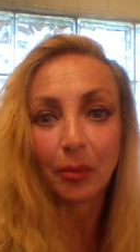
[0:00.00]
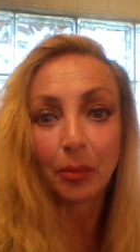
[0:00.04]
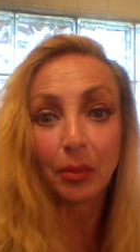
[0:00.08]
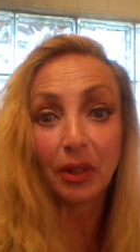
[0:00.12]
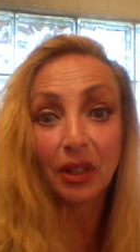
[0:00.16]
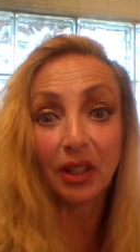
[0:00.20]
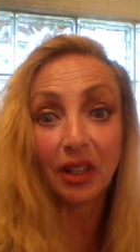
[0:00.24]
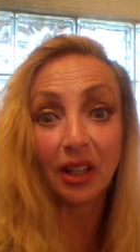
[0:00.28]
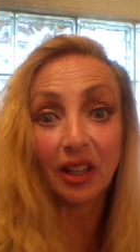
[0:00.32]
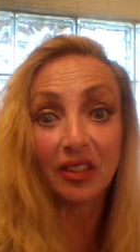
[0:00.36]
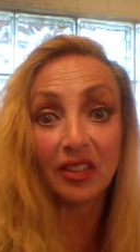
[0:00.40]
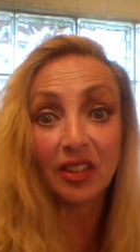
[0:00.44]

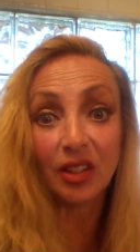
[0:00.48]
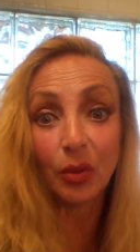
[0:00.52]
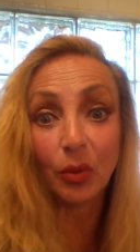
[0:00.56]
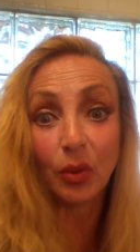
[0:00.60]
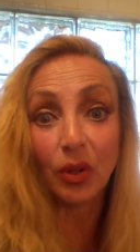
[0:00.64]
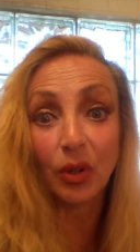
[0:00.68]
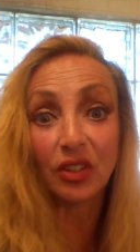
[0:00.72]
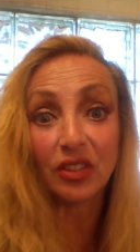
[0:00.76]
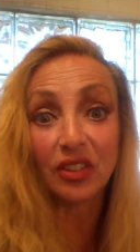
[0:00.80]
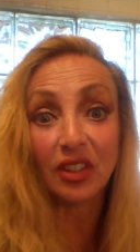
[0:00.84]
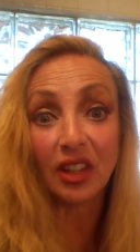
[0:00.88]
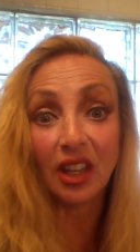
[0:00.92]
Because it
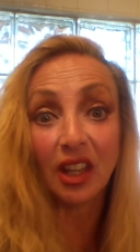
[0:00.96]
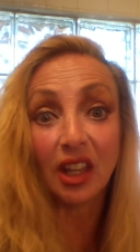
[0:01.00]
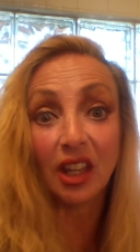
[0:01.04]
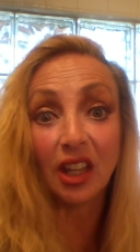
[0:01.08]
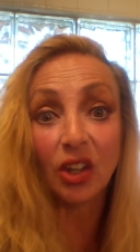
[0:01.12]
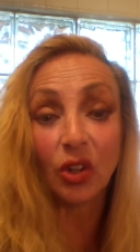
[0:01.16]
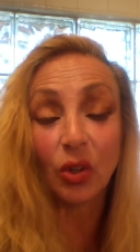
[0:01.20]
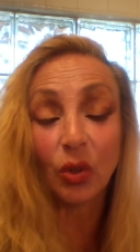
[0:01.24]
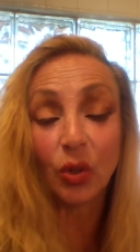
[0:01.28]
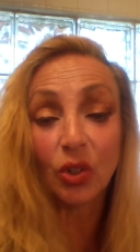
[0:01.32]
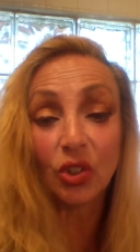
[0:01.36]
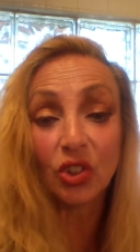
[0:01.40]
was a
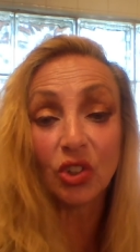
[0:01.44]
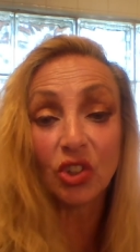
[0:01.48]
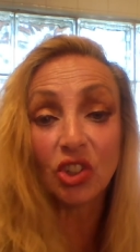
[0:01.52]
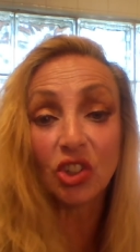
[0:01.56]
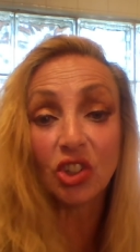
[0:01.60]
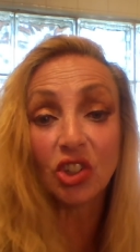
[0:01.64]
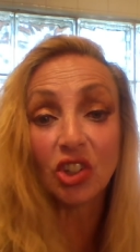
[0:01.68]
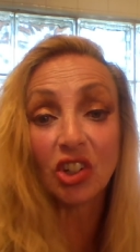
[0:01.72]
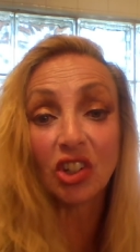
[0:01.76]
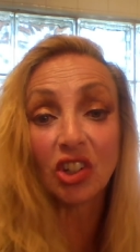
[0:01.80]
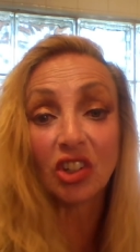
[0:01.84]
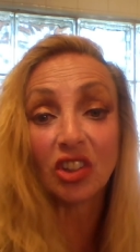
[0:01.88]

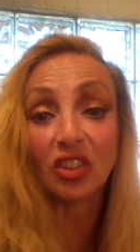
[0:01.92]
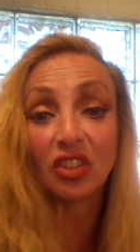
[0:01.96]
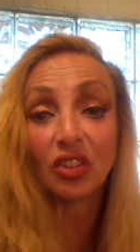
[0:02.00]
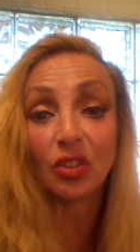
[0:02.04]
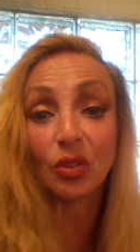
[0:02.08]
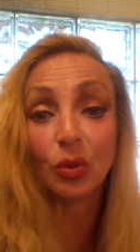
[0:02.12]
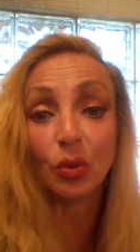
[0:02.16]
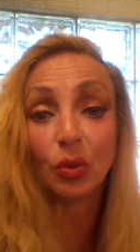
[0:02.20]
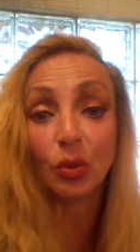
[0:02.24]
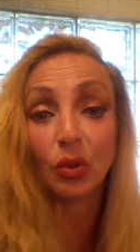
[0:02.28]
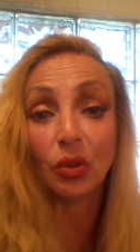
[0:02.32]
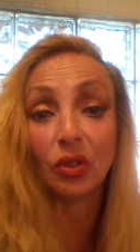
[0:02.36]
Christian
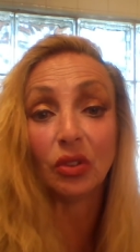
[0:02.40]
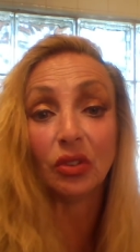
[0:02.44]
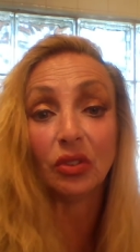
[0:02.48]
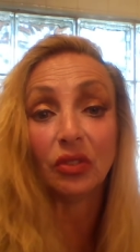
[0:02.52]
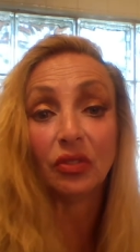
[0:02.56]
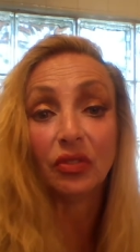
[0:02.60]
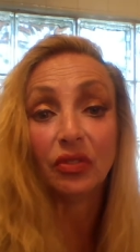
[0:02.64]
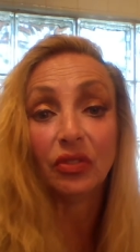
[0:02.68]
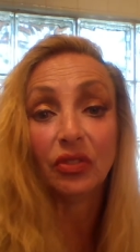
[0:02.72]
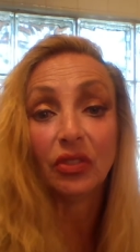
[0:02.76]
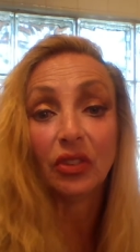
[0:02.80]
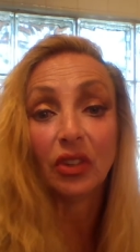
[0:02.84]
school.
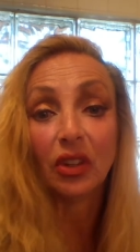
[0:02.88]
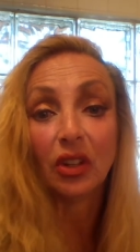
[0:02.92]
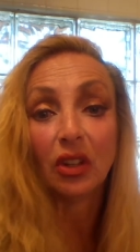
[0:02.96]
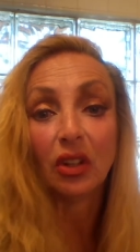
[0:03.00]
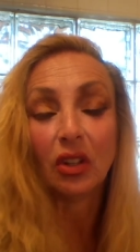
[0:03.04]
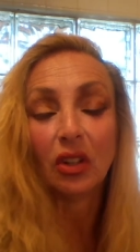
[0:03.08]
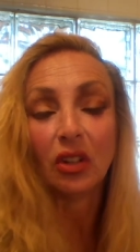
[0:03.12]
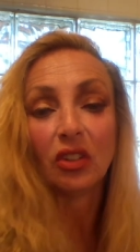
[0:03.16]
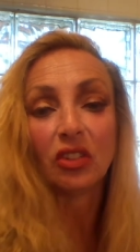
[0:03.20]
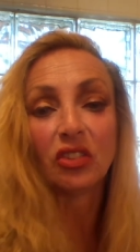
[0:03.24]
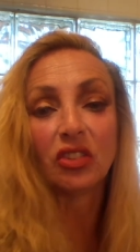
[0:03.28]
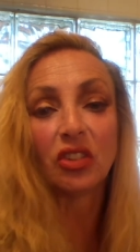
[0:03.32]

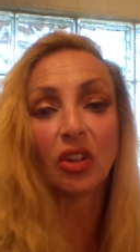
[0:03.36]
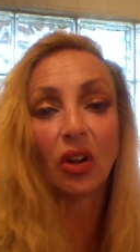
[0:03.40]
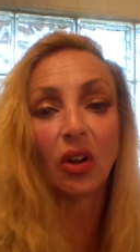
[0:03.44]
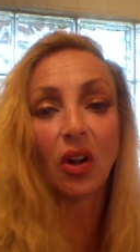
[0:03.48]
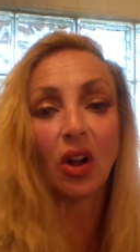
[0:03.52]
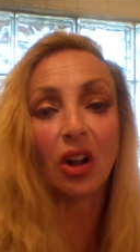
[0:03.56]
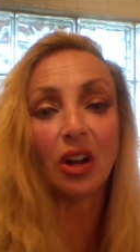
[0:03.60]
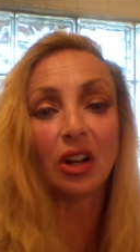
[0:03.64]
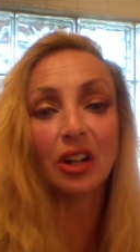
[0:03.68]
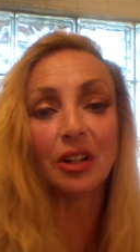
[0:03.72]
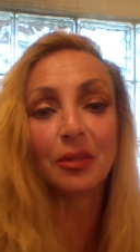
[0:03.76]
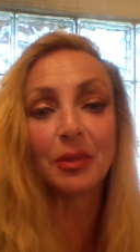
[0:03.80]
So
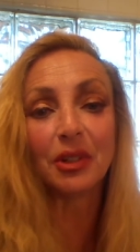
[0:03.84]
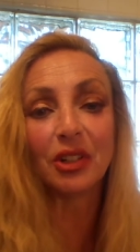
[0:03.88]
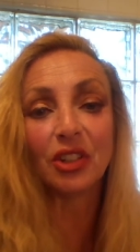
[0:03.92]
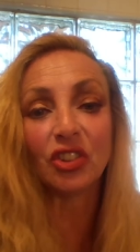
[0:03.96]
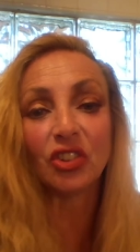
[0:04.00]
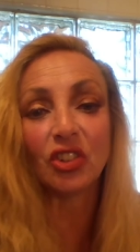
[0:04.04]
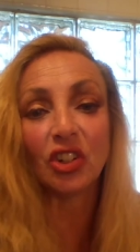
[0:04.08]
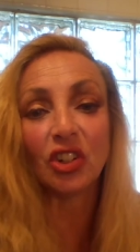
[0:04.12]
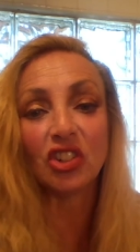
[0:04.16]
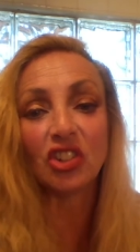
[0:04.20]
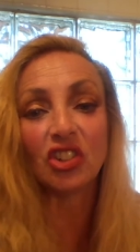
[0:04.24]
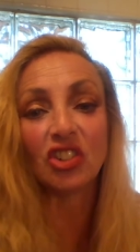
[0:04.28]
our
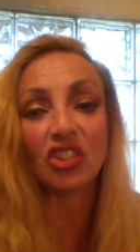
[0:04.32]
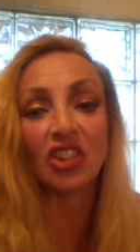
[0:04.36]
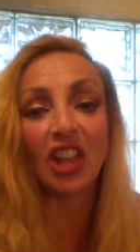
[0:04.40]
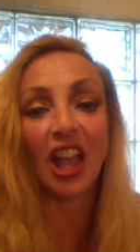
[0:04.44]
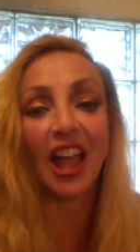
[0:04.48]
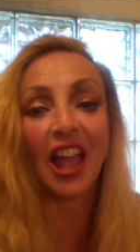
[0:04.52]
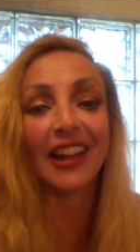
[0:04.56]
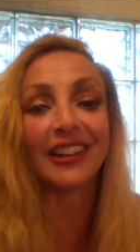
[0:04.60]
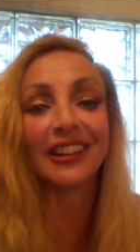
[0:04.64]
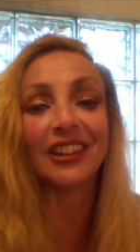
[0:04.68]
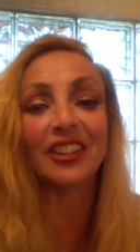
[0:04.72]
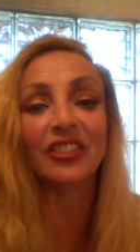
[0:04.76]
administration is
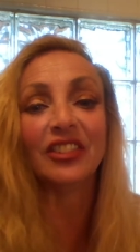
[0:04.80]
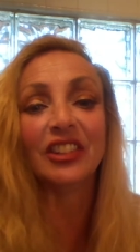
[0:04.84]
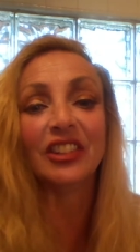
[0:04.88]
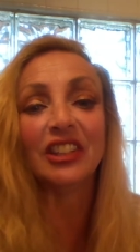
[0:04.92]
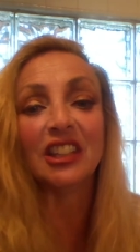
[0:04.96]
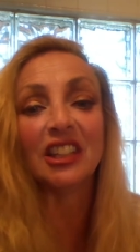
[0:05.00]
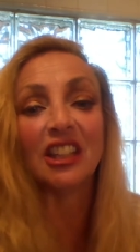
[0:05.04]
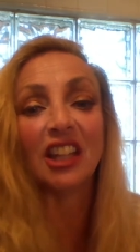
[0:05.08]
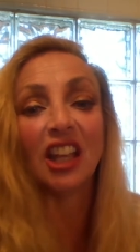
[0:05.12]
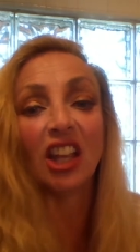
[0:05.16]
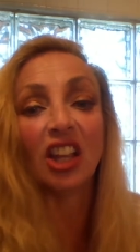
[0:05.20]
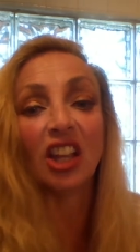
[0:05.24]

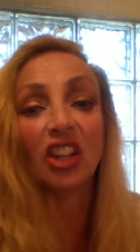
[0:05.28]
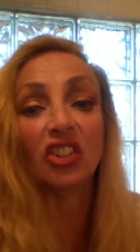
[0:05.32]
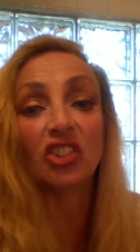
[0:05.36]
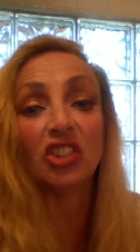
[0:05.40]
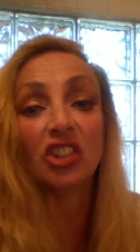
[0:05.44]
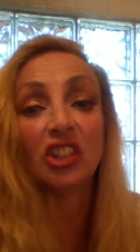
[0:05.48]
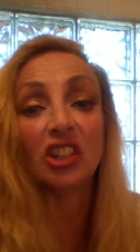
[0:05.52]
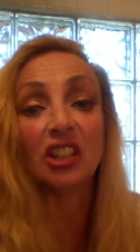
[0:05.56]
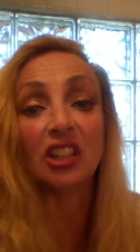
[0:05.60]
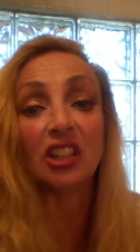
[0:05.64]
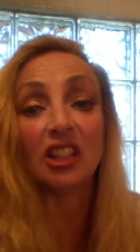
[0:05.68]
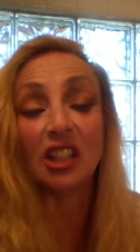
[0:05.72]
actively
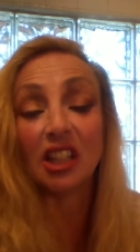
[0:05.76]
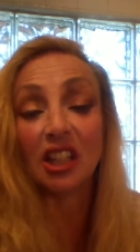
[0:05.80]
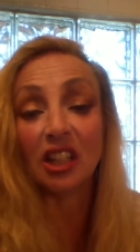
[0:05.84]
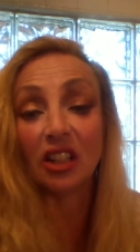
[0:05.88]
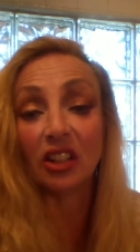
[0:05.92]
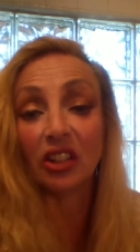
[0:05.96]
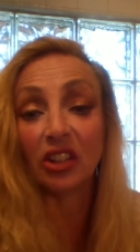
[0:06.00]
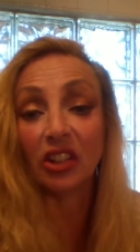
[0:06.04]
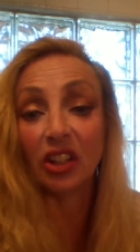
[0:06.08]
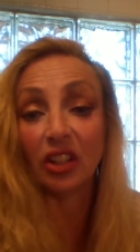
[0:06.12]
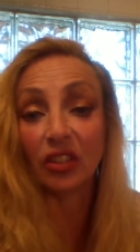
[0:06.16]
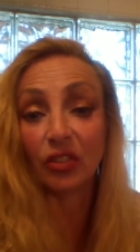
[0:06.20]
engaged in the
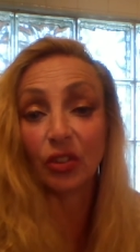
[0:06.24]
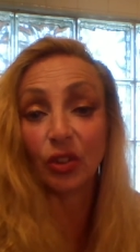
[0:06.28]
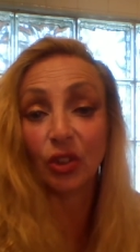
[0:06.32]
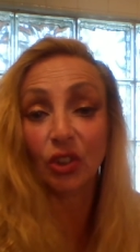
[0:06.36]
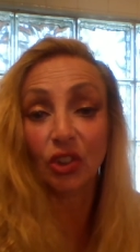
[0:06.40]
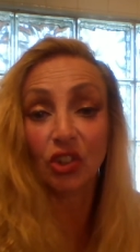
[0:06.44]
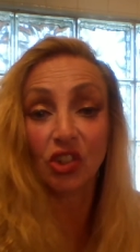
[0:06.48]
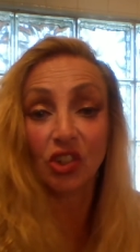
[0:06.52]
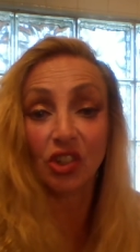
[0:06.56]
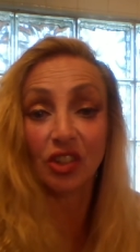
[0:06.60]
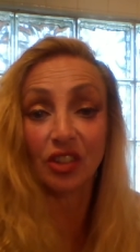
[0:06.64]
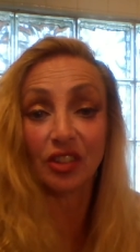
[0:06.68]
killing of
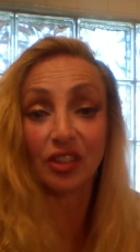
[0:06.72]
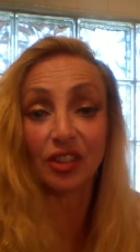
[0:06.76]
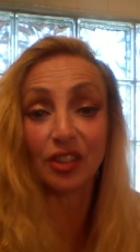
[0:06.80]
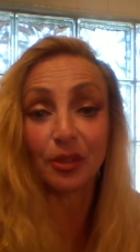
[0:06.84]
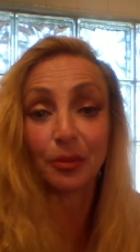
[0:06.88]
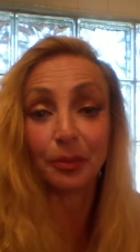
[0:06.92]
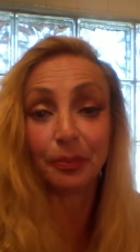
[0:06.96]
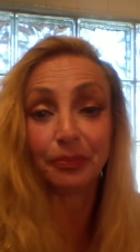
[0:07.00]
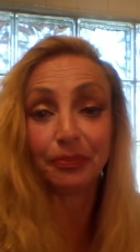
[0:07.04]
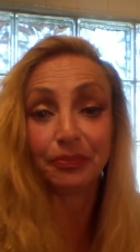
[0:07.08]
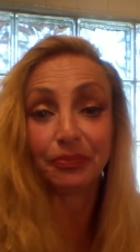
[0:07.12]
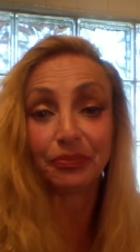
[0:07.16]
Christians.